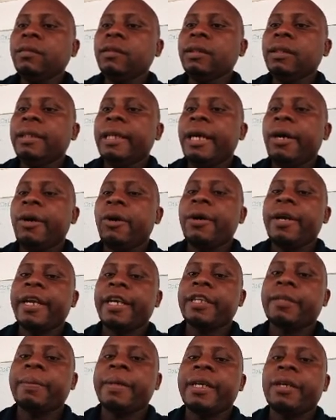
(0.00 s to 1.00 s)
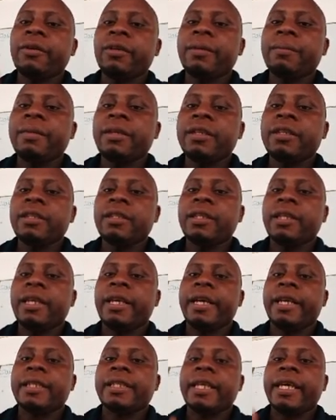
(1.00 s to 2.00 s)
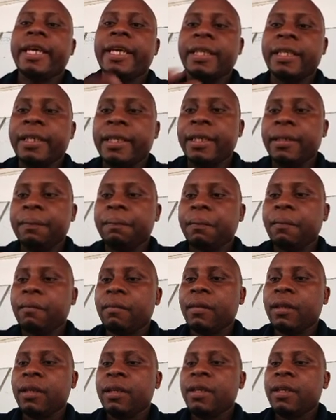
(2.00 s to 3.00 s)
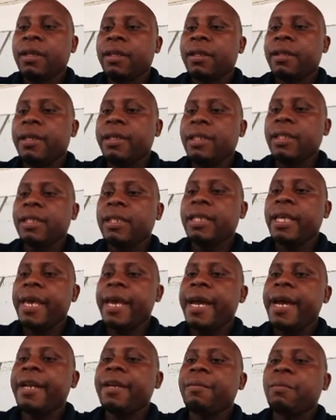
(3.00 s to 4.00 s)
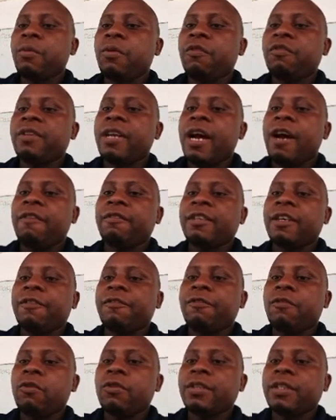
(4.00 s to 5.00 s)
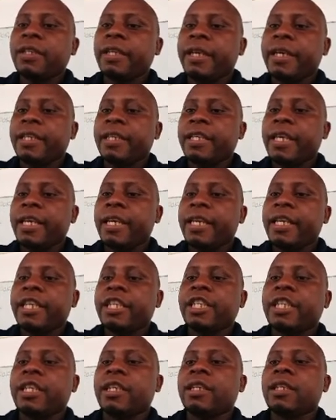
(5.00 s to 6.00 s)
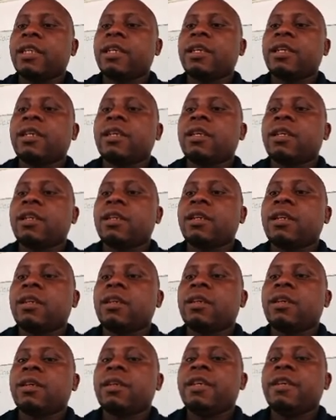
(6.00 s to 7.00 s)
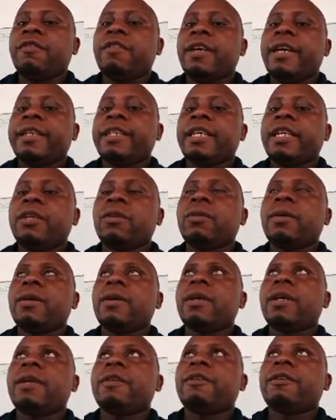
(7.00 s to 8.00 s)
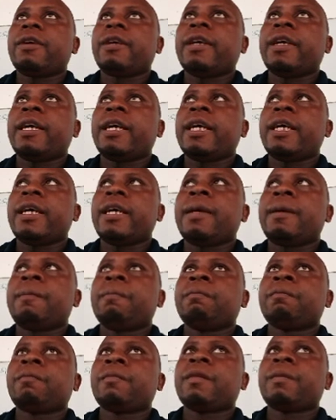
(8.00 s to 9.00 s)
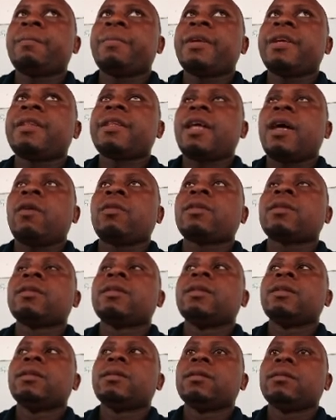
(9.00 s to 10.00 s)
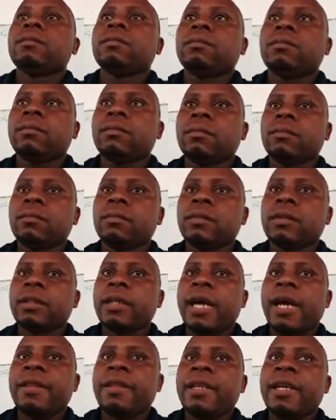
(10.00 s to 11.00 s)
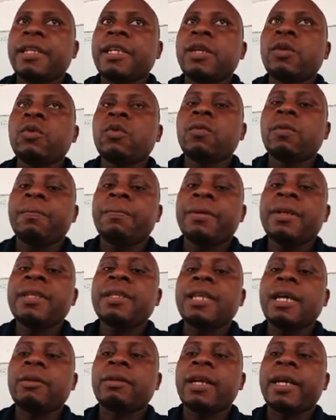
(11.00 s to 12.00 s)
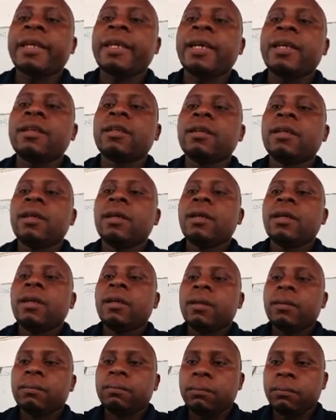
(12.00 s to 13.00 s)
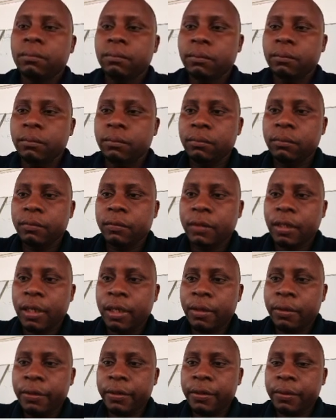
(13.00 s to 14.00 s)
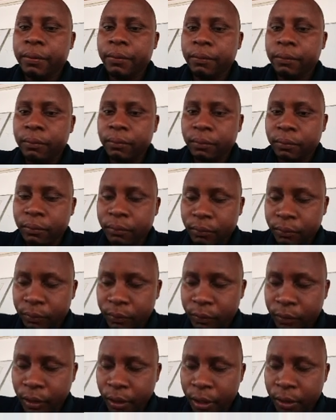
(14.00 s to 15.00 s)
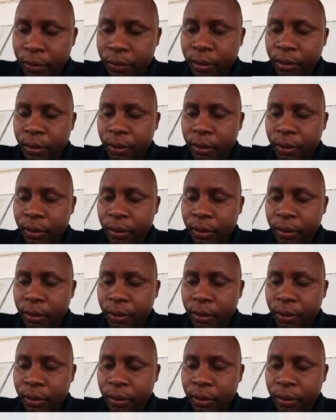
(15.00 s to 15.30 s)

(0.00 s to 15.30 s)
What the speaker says: Now, expiratory means exhaled. This is air removed after forced exhalation. If I tell you breathe out, and then I tell you breathe out again, out, out.